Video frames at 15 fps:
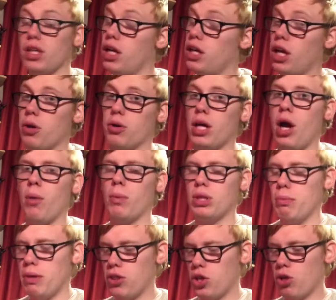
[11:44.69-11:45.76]
I know, going with
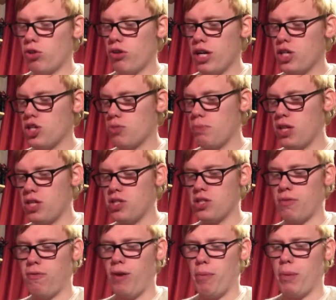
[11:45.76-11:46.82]
the mythical creatures, but this
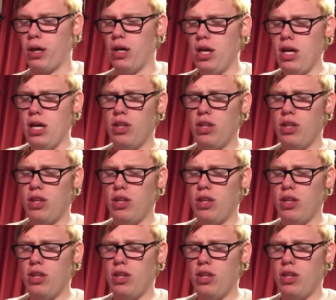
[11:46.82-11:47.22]
is a flipper.